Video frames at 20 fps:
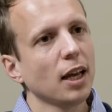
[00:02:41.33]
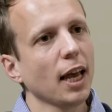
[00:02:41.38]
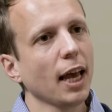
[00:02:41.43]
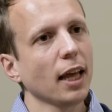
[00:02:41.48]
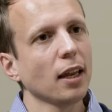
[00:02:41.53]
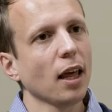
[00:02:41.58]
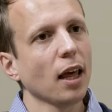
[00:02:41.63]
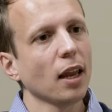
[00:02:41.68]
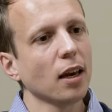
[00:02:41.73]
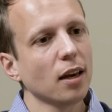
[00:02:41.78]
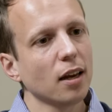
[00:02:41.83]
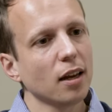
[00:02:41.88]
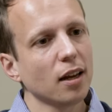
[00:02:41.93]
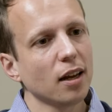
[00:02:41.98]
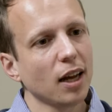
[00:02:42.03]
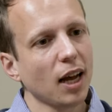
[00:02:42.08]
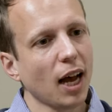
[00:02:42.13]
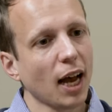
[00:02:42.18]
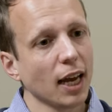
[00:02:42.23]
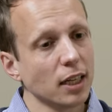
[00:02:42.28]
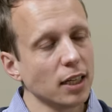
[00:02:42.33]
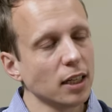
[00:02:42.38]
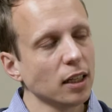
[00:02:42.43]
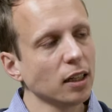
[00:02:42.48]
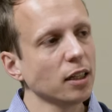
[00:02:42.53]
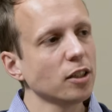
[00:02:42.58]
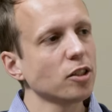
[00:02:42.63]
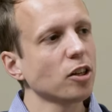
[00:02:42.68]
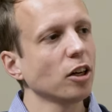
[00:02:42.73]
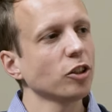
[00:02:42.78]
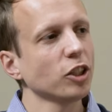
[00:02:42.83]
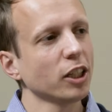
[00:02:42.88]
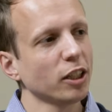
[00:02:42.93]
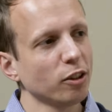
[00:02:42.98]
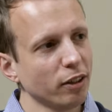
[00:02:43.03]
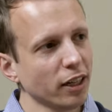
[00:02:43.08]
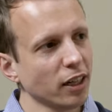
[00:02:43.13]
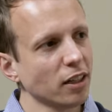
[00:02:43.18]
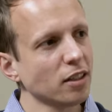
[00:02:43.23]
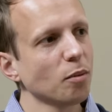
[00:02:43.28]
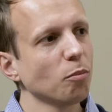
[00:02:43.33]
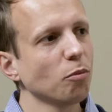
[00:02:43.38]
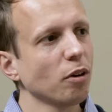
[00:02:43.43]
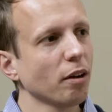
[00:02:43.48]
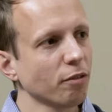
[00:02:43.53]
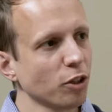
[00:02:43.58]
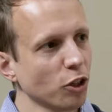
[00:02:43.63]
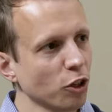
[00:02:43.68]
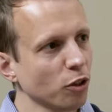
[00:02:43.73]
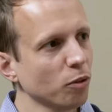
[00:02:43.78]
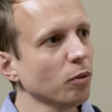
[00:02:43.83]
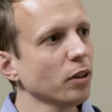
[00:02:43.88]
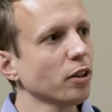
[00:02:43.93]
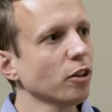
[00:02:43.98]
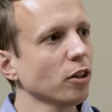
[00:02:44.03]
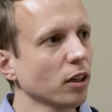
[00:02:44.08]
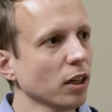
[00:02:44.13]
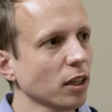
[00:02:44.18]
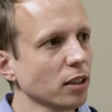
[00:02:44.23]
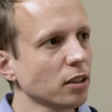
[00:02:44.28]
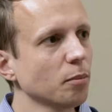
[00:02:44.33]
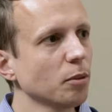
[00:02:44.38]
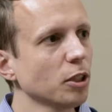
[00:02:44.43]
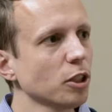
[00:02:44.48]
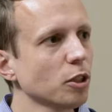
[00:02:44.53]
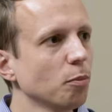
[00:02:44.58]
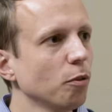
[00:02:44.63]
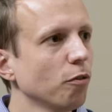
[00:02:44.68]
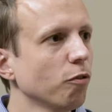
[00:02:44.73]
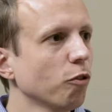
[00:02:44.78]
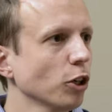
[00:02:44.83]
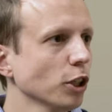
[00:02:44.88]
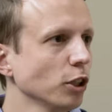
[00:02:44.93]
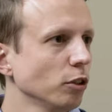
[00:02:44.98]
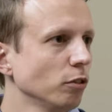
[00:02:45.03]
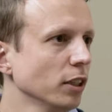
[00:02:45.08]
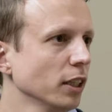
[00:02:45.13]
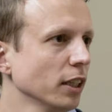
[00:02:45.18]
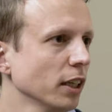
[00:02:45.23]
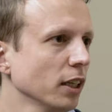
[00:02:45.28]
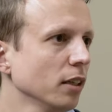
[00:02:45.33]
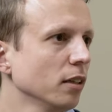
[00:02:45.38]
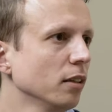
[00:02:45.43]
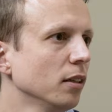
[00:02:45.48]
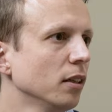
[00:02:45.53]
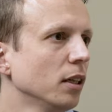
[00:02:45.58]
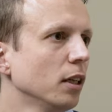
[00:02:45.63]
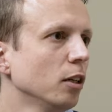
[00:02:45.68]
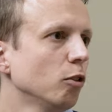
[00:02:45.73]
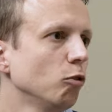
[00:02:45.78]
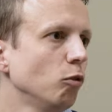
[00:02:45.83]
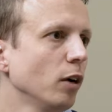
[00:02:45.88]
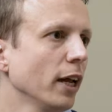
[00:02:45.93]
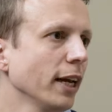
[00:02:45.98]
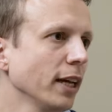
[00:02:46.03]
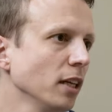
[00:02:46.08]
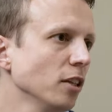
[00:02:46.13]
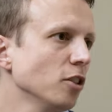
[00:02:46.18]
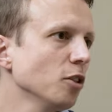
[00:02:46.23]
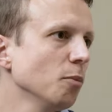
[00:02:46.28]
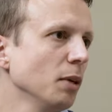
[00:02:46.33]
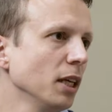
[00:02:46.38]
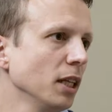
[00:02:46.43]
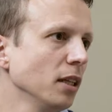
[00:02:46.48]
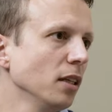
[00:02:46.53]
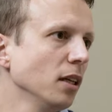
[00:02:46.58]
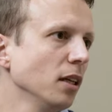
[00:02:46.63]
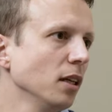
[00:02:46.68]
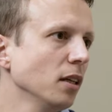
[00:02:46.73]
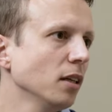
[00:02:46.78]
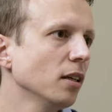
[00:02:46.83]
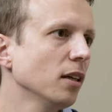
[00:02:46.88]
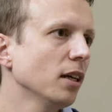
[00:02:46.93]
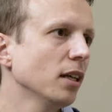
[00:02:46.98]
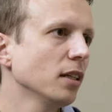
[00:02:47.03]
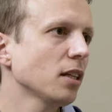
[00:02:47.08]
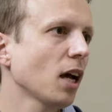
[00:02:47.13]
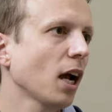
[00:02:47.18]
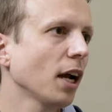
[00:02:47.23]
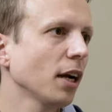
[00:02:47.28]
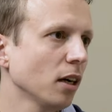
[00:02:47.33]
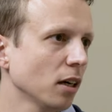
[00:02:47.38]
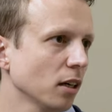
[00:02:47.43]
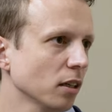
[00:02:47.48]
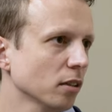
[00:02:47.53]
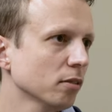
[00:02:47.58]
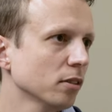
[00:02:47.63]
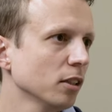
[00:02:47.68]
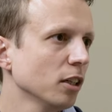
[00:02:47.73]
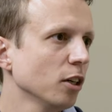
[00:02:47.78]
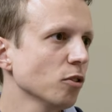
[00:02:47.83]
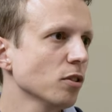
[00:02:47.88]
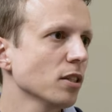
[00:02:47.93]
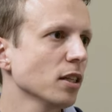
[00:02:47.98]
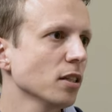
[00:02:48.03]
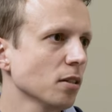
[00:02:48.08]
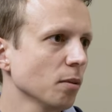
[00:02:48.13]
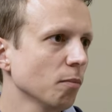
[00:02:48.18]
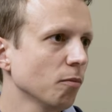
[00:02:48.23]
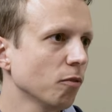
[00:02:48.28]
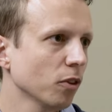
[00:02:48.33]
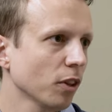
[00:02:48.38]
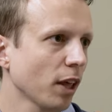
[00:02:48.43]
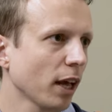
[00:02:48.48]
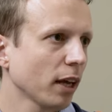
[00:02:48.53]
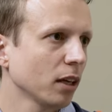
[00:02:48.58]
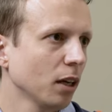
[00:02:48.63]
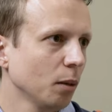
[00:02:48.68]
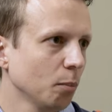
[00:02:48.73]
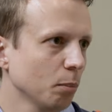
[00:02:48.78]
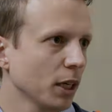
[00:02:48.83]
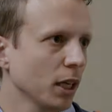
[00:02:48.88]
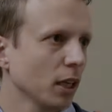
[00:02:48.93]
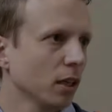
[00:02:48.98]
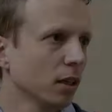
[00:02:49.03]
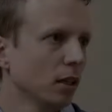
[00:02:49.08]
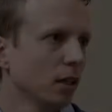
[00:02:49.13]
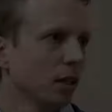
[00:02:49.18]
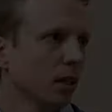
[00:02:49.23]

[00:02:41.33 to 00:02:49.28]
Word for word: and then uh, ideally start generating some revenue with your customers before you're really ready to be the entire you know system for that company.